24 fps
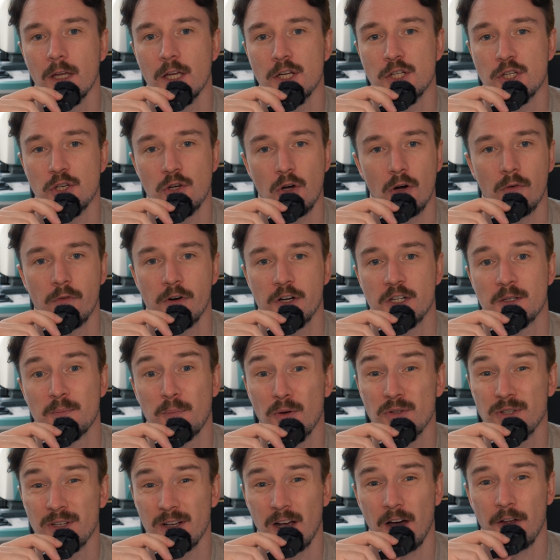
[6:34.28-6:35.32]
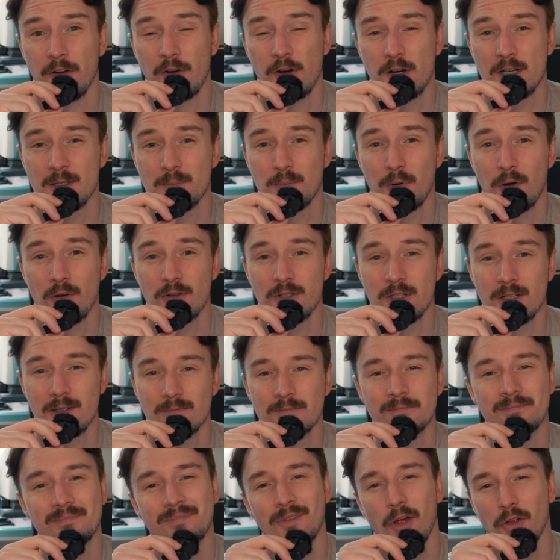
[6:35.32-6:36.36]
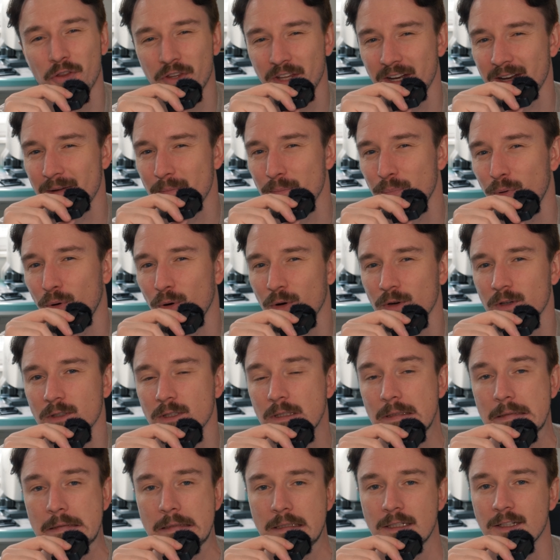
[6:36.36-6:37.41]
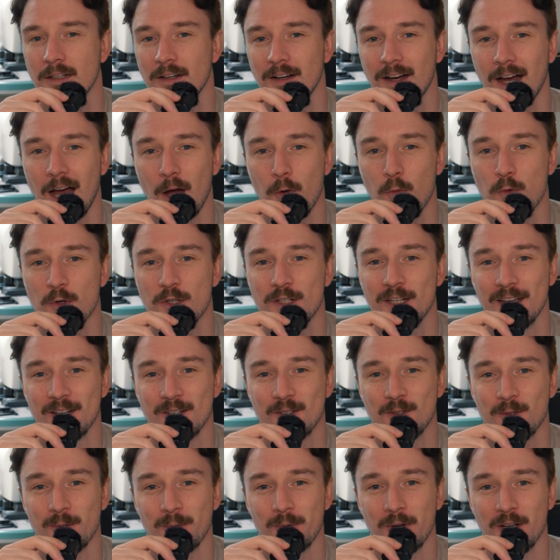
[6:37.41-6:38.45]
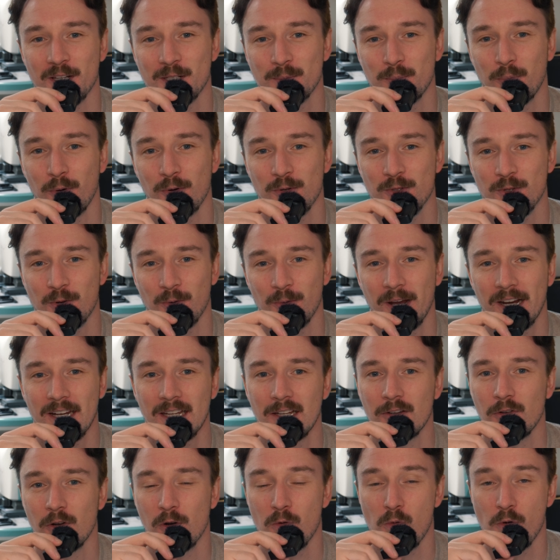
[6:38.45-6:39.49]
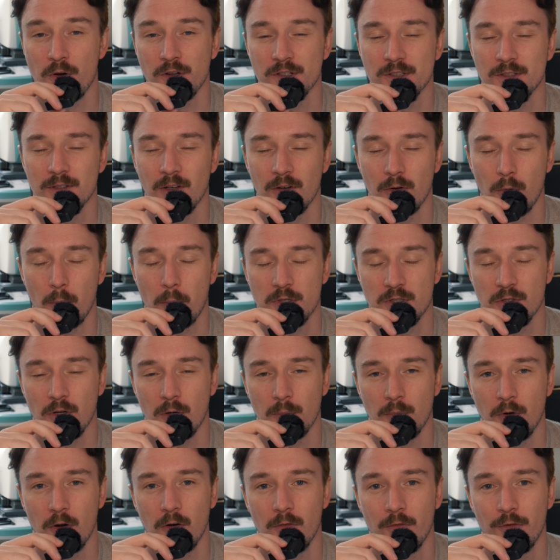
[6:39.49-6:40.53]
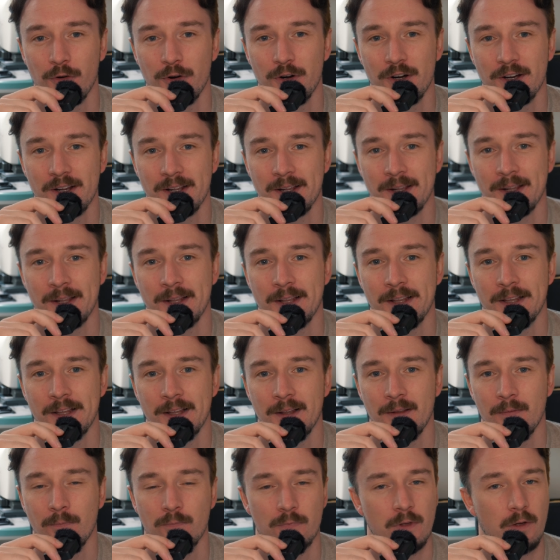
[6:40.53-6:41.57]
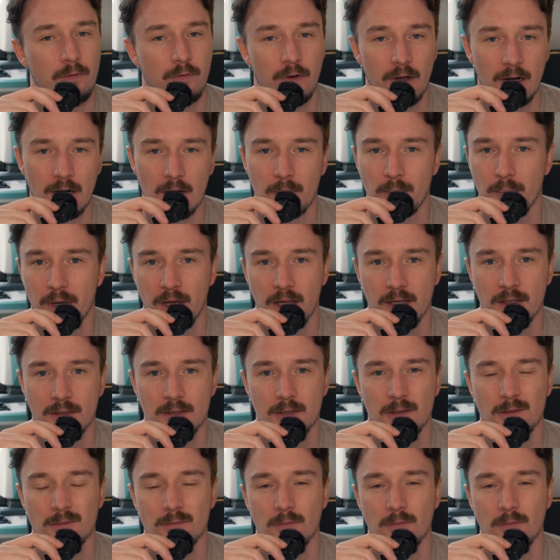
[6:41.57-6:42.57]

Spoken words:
she overexposing, underexposing? Not that important. I would tend to expose correctly or one stop over. Development,